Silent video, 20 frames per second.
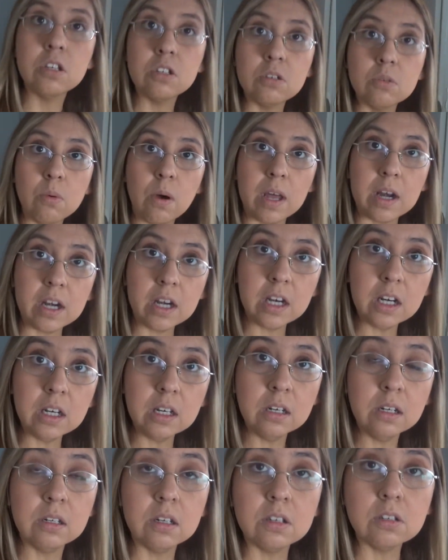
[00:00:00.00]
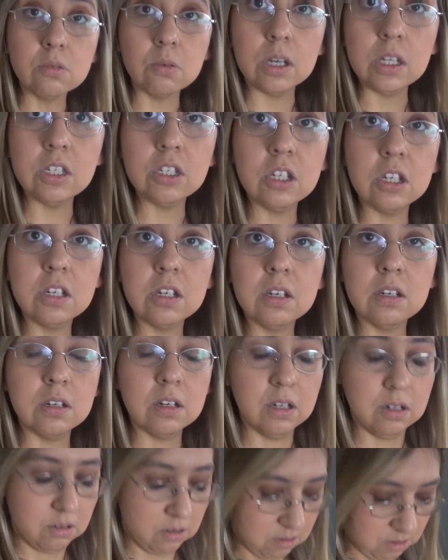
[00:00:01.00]
sweater, sweatshirt,
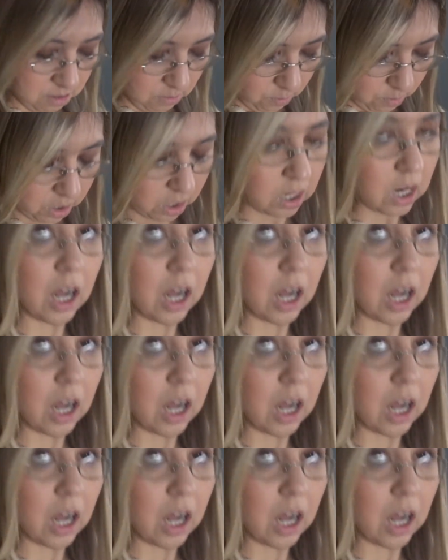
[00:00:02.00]
I don't know what to